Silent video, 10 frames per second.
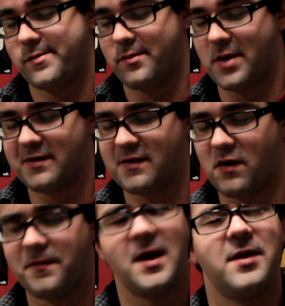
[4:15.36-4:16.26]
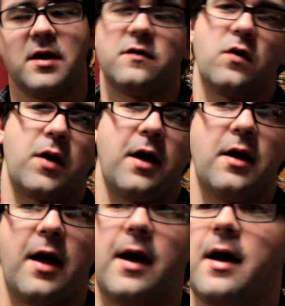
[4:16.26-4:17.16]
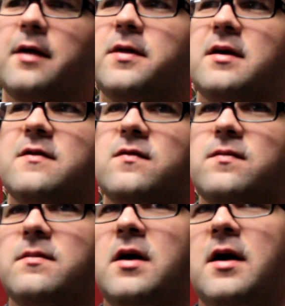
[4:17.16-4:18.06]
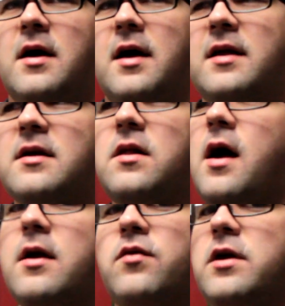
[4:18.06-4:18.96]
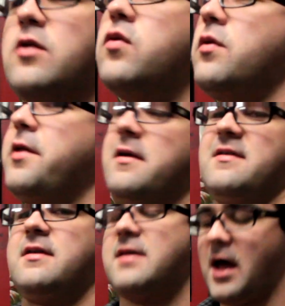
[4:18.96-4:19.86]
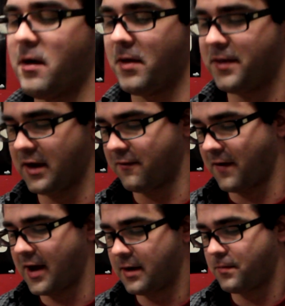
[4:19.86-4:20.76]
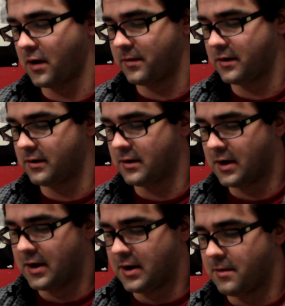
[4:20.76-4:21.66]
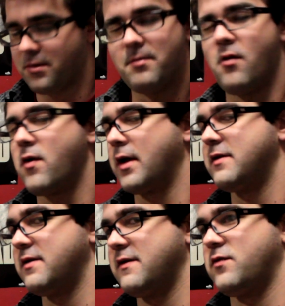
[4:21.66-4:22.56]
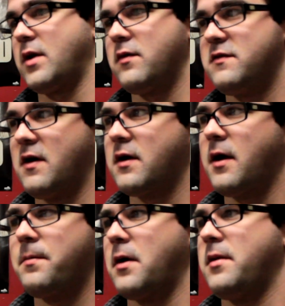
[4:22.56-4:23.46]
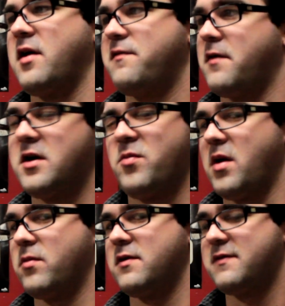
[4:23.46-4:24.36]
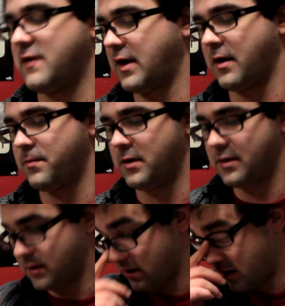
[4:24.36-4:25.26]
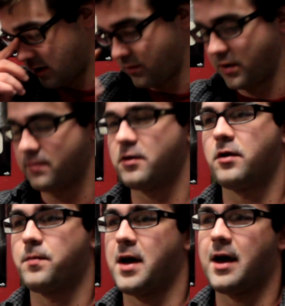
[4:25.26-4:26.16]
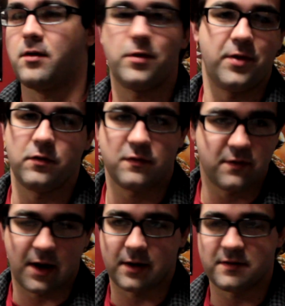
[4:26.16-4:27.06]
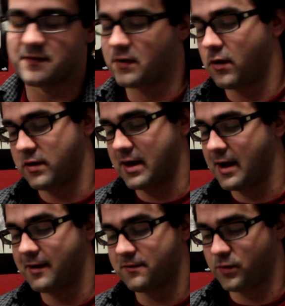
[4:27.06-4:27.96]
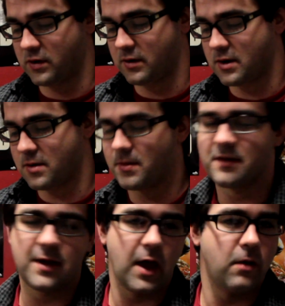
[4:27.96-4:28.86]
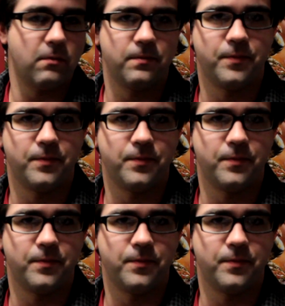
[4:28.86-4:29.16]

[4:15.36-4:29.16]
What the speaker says: Myself, like, I think it's okay. I think it did a lot of really cool things at the time. I think if I had probably been more into this when I was younger, I'd probably have fonder memories. Like, I'd be, you know, be able to look back with those kind of nostalgic eyes. But as a game,